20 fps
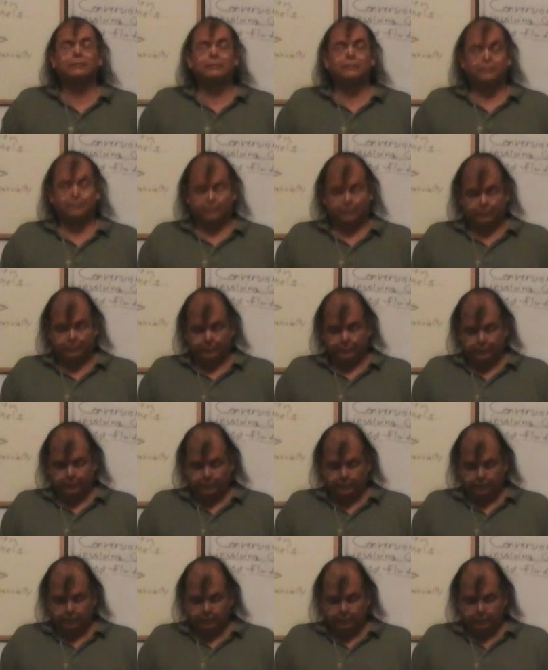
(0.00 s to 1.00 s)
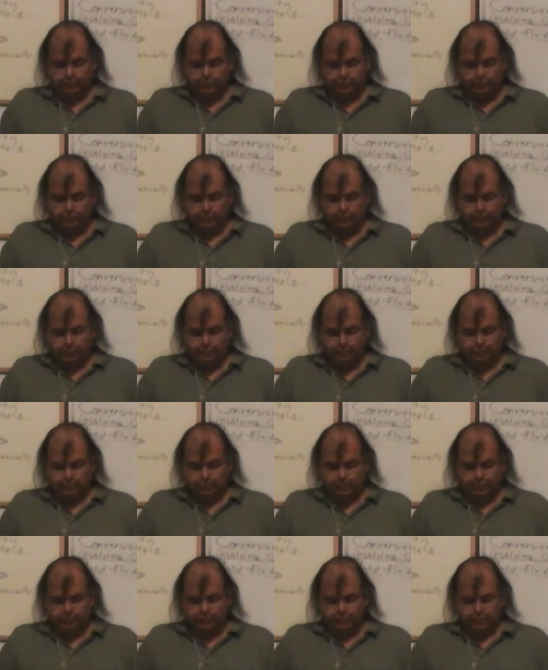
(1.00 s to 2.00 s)

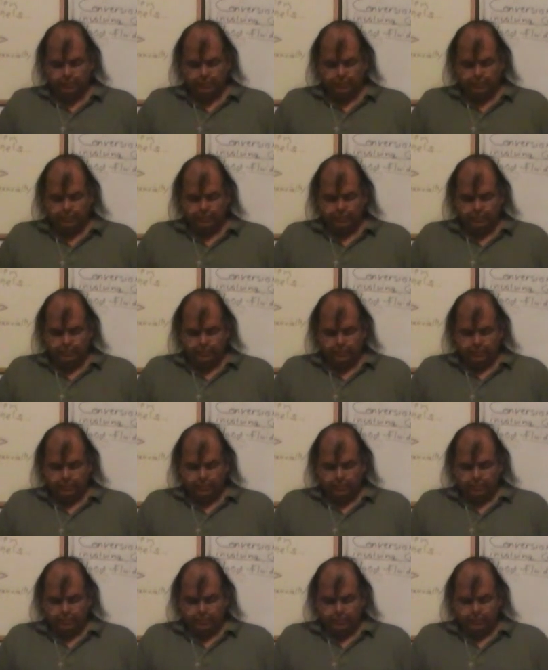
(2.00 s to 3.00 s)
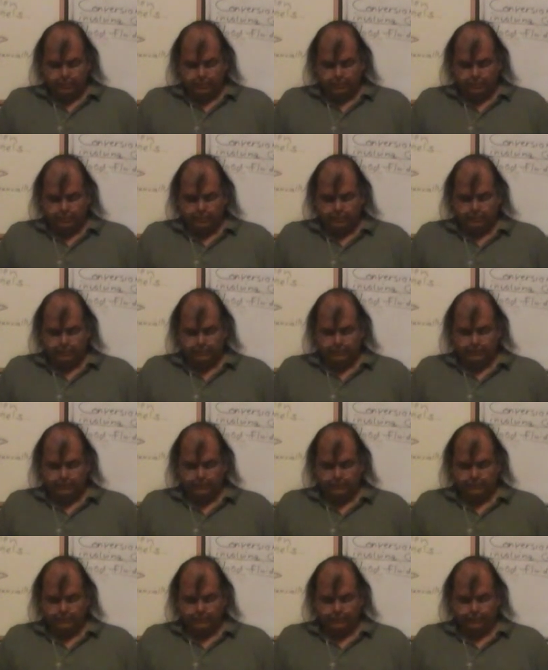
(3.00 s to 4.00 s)

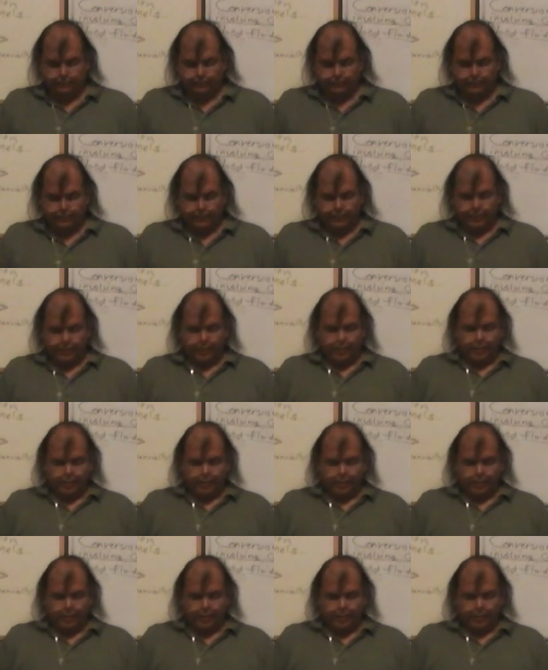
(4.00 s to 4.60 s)
Nothing is said.